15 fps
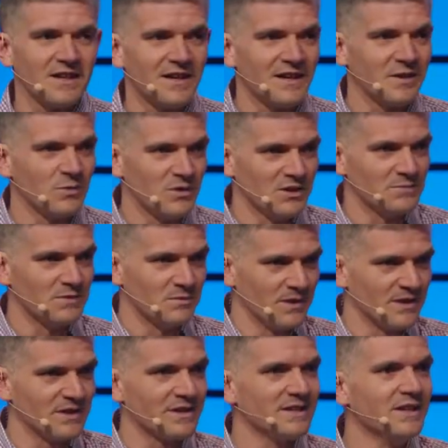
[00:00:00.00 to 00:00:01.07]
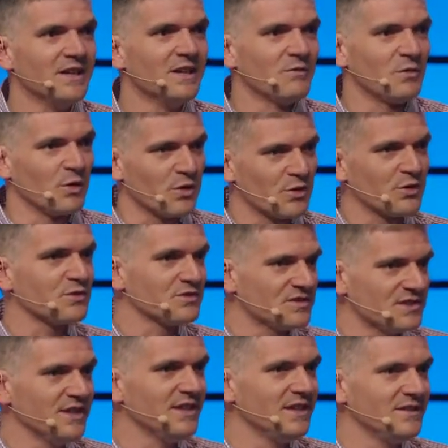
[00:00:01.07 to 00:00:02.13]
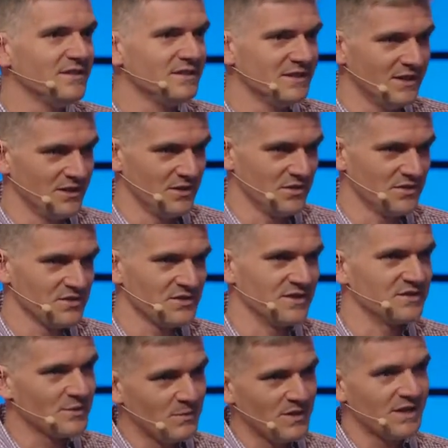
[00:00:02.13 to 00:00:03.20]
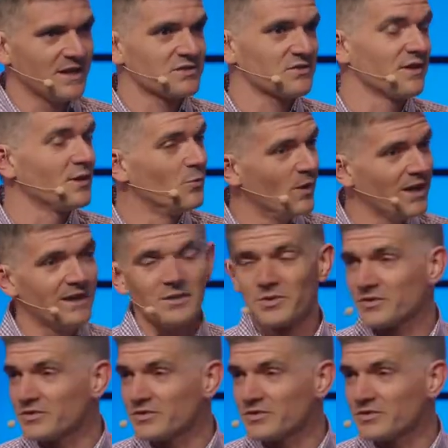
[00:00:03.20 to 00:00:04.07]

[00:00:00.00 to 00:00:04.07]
and I will have been married for 13 years. And some of you guys are thinking, wow,